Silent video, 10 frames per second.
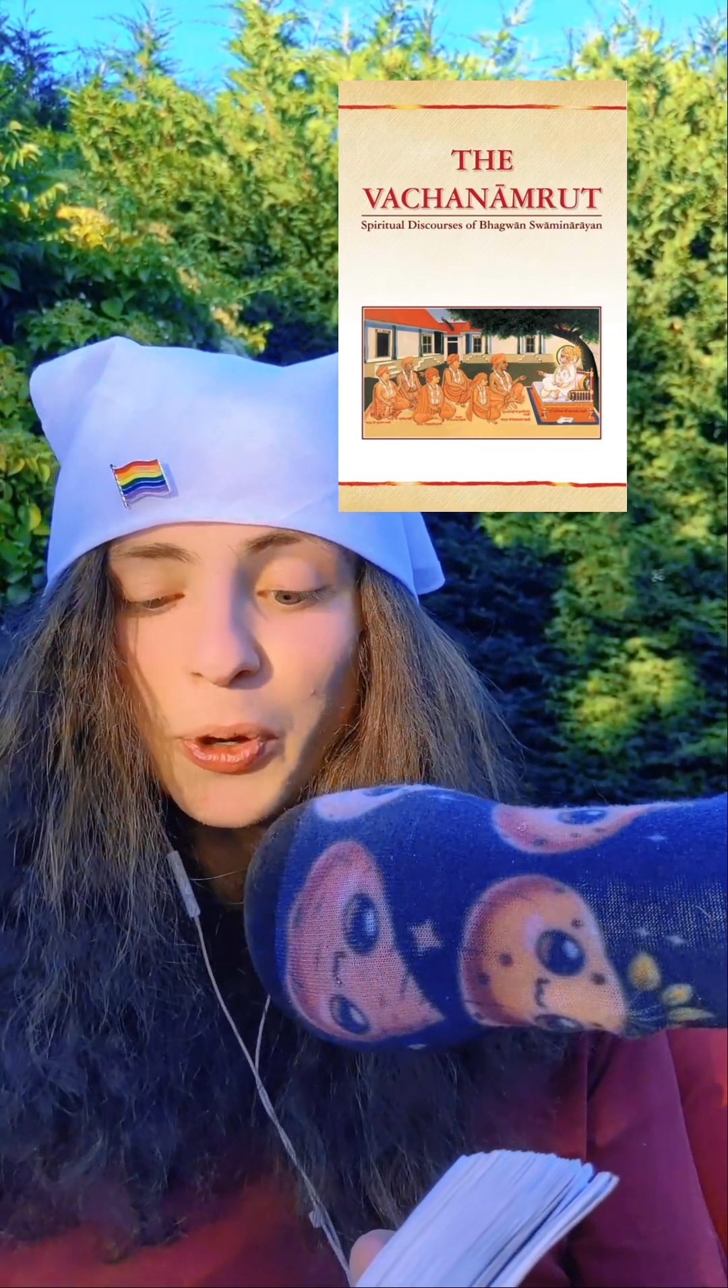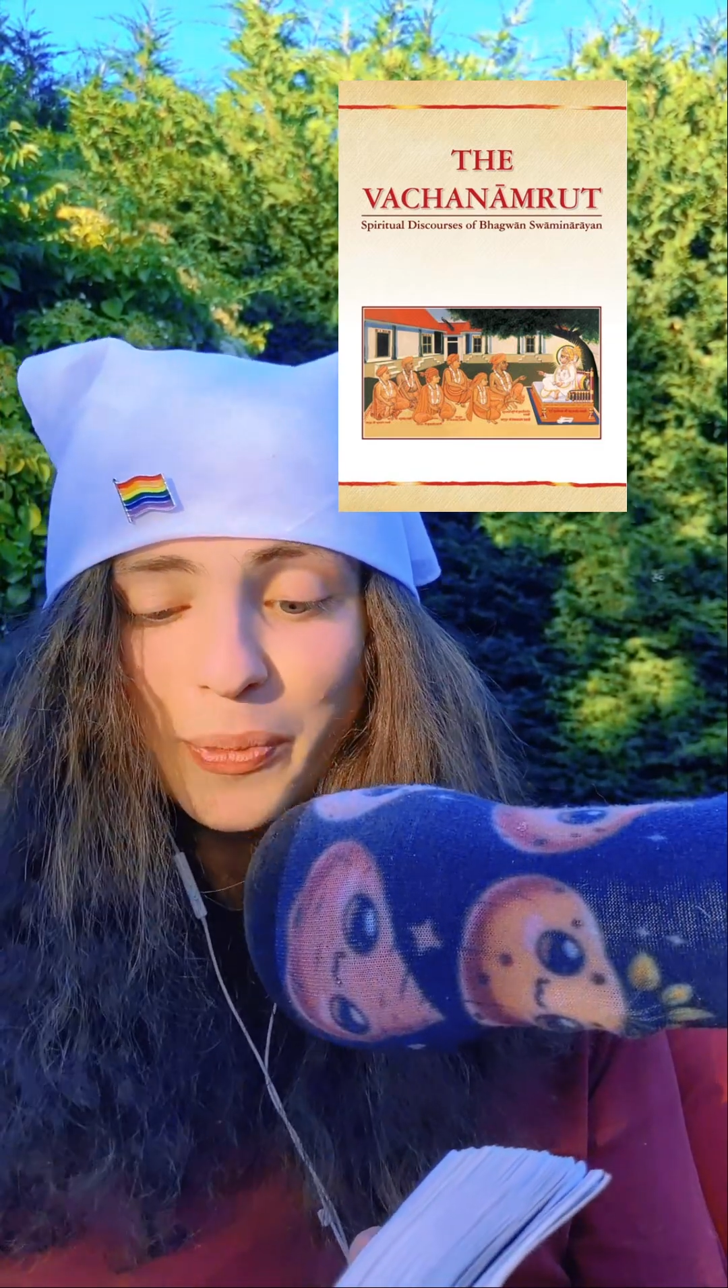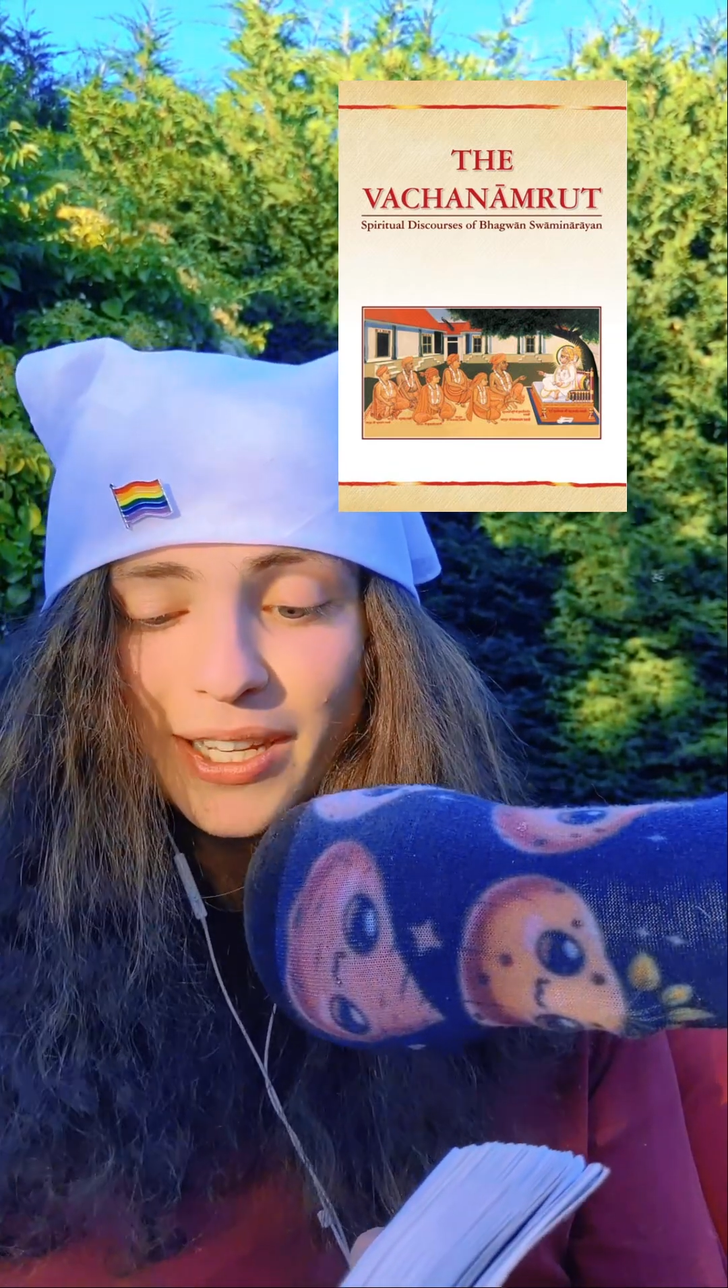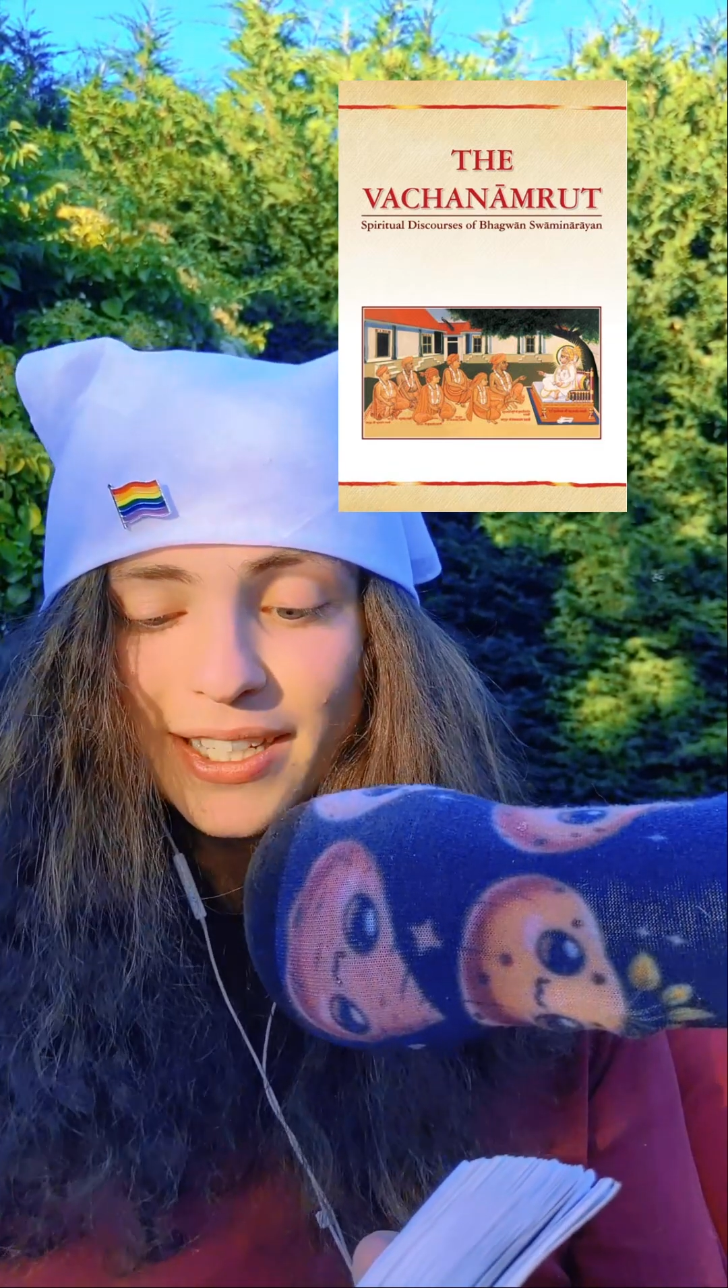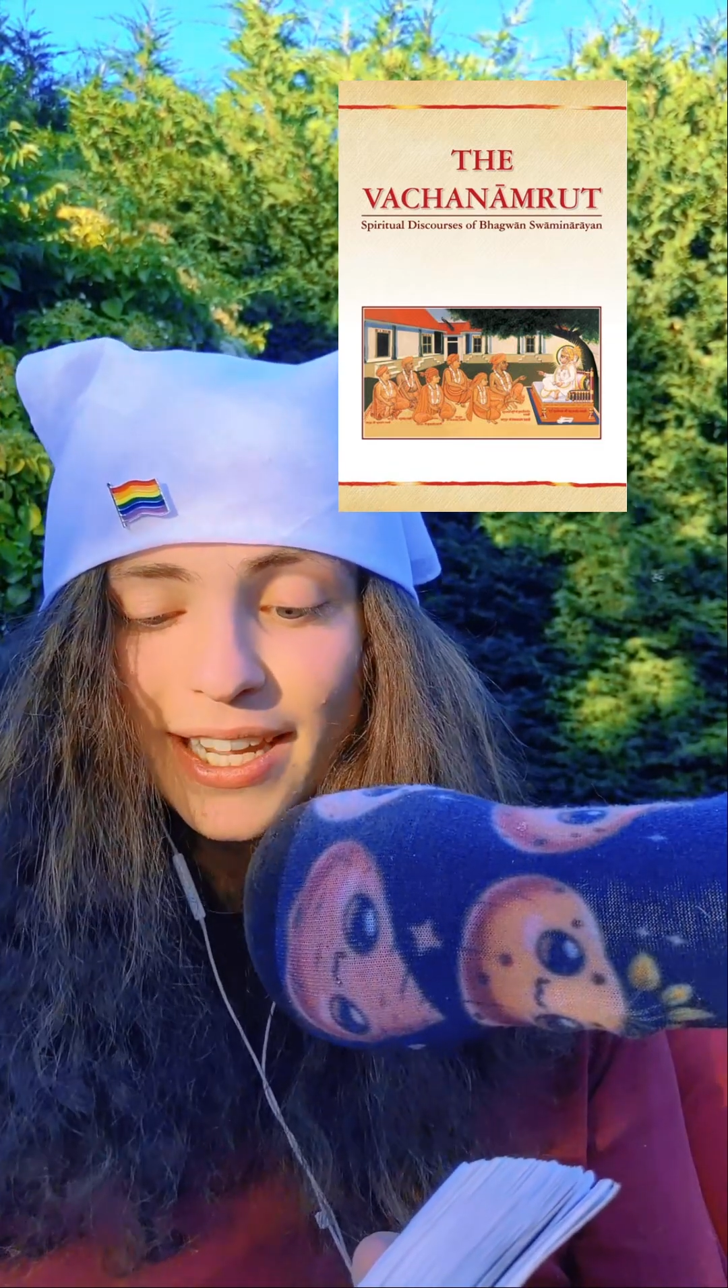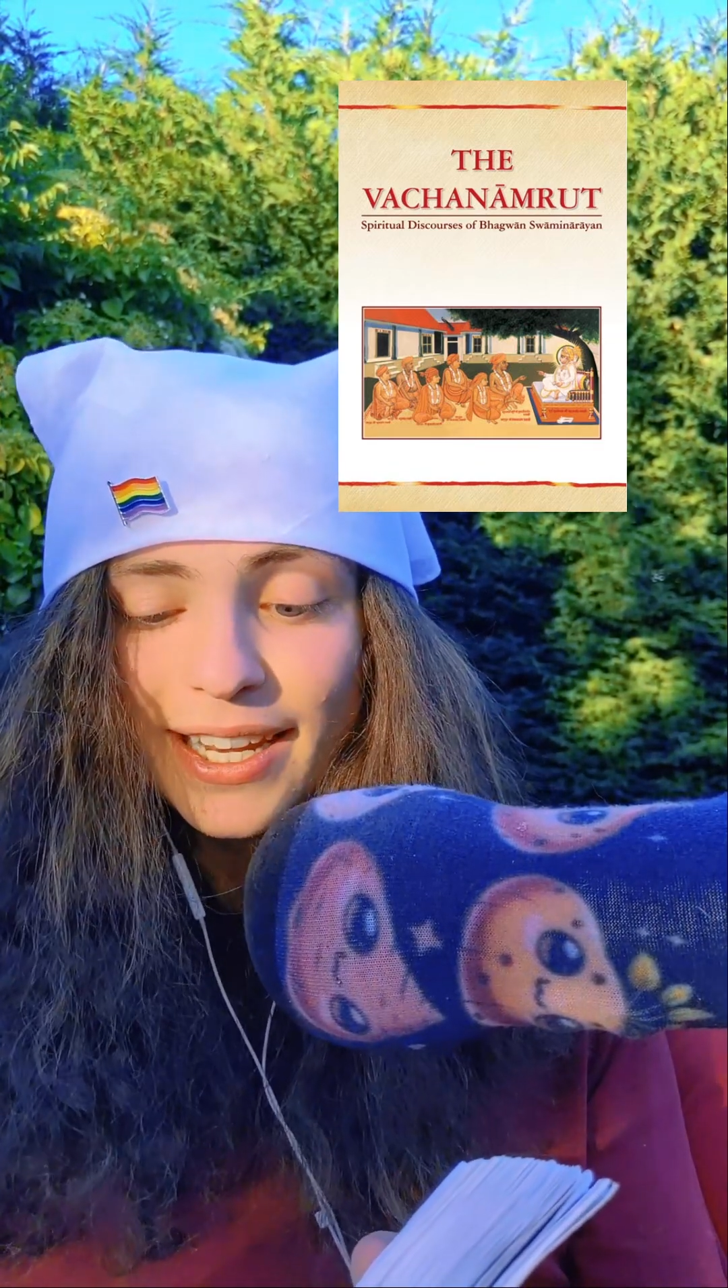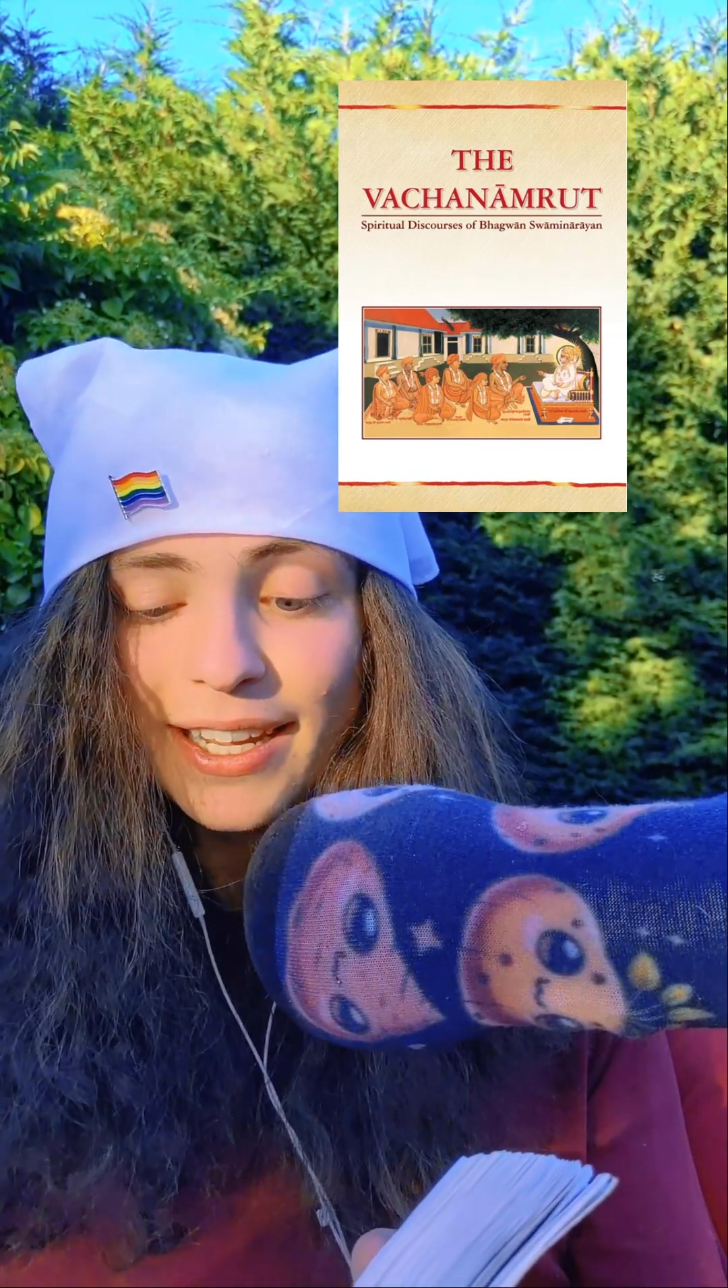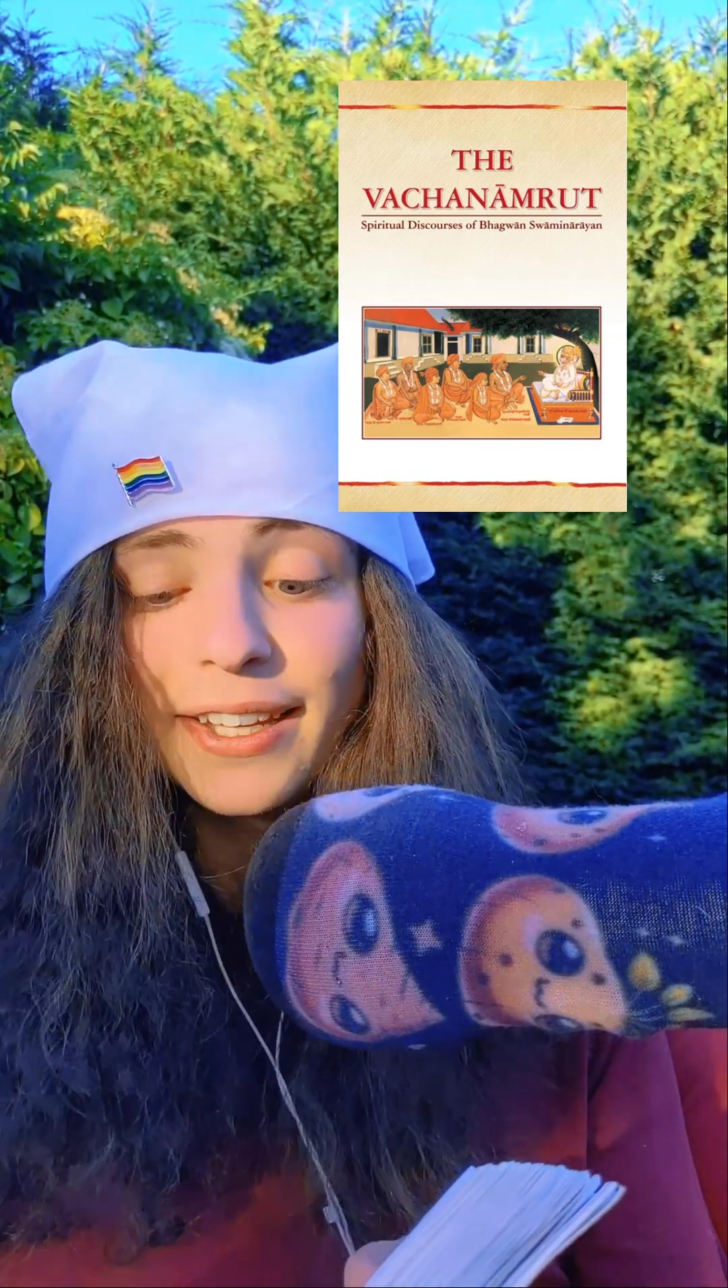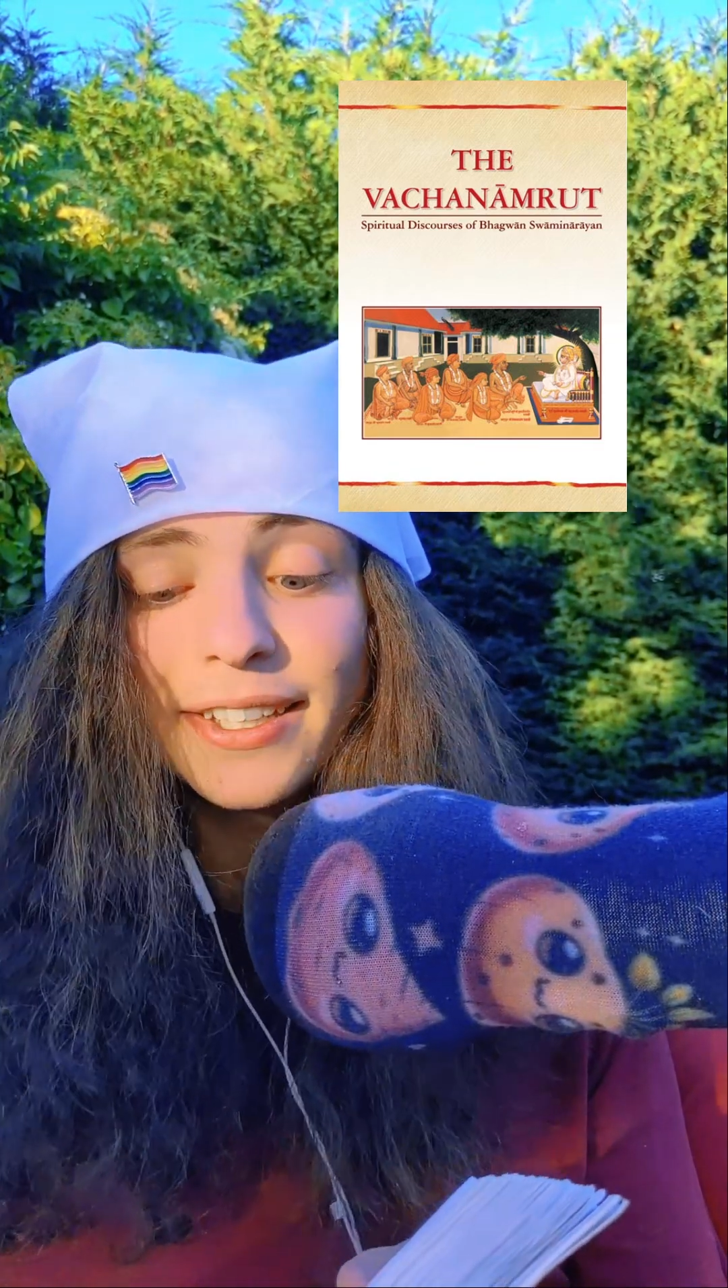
maintaining